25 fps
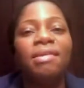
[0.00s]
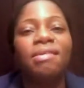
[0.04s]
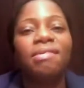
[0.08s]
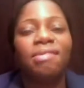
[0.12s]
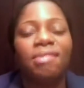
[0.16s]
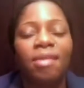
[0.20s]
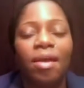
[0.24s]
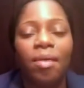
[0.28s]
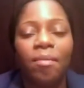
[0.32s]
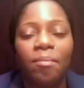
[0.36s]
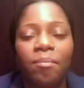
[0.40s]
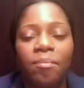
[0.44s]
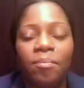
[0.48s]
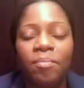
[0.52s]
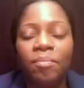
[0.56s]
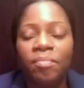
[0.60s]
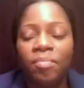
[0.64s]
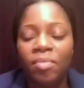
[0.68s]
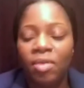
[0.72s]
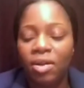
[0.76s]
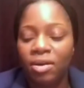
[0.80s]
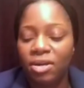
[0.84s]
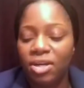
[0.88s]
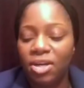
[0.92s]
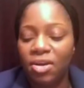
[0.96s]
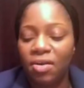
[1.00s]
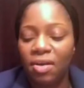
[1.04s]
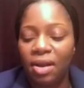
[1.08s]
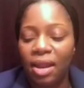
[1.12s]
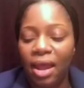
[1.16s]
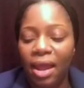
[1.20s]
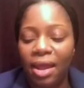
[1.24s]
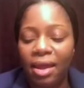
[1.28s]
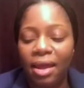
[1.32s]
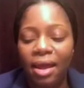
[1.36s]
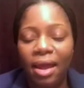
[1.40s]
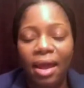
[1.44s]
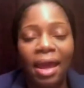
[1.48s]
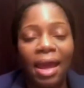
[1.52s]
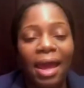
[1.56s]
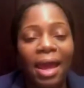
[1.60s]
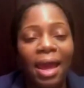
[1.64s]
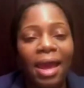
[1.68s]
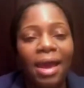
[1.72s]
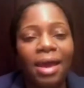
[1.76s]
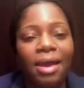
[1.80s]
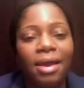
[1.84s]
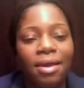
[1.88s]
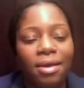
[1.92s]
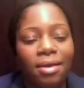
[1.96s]
them, they're like an
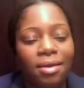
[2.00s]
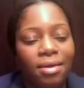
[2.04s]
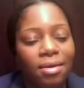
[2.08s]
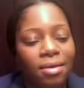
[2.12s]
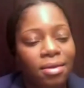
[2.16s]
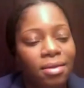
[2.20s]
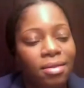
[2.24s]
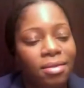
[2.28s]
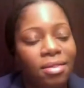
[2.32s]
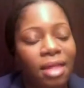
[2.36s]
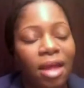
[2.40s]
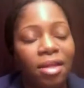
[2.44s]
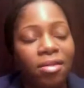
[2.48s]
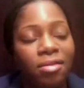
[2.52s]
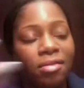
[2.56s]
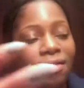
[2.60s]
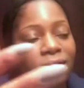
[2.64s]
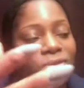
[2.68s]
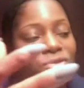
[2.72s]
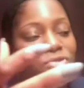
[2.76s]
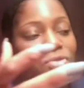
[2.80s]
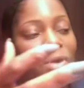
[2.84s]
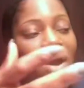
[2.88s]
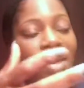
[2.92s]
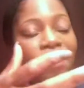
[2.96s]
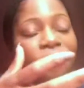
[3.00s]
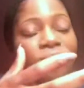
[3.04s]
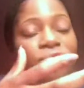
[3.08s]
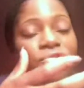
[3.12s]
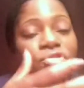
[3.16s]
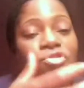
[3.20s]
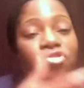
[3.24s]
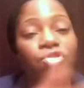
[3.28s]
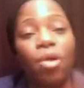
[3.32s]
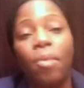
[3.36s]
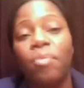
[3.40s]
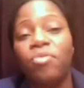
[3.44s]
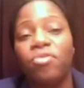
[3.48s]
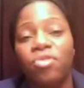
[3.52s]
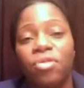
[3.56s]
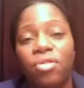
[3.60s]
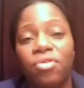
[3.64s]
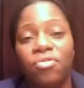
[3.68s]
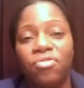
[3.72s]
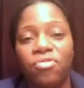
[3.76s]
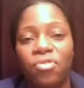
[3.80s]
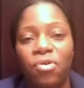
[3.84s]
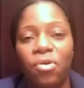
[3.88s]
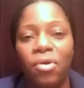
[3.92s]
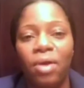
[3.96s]
egg that you have dropped to the
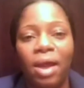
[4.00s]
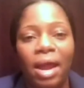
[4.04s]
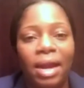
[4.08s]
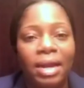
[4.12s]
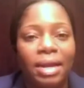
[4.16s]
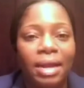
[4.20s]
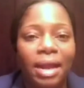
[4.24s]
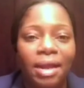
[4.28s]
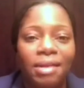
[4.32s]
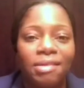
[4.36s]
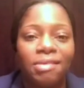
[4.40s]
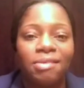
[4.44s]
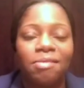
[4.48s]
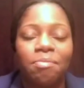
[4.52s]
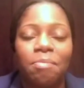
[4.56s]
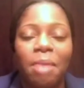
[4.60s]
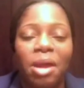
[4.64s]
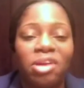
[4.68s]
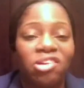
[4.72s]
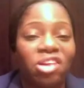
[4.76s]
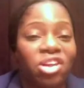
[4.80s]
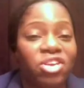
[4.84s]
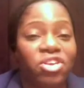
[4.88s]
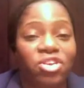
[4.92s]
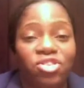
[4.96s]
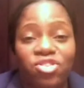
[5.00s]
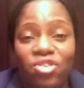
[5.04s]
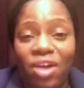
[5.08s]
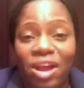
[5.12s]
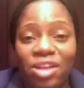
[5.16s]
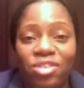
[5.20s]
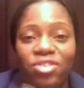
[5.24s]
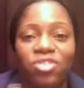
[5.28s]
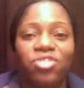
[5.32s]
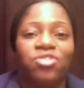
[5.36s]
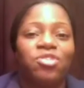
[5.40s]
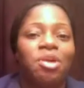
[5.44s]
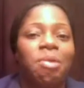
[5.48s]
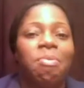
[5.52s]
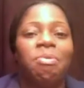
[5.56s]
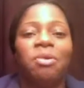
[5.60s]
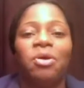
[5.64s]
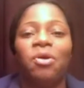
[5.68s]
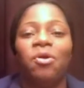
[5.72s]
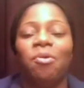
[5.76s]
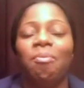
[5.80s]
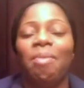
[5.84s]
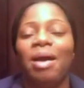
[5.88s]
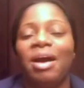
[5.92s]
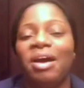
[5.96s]
floor and it has smashed and you're trying to scrape it
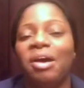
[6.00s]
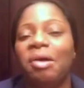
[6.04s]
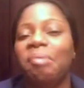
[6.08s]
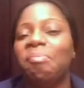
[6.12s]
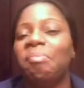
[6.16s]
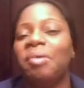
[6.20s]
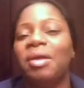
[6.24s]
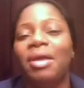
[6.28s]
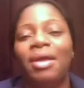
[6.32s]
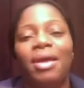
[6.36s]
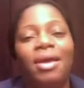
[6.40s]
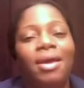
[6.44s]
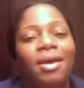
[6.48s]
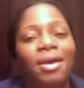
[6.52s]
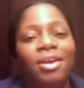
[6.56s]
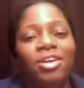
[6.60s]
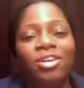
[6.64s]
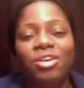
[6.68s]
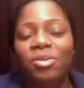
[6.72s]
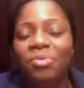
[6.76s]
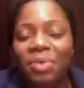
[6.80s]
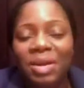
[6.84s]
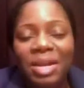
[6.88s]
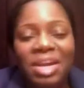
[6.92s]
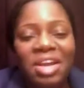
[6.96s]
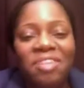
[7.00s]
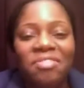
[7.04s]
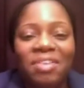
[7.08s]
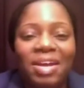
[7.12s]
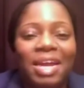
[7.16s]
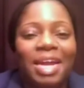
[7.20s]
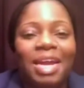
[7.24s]
all back up. You will never get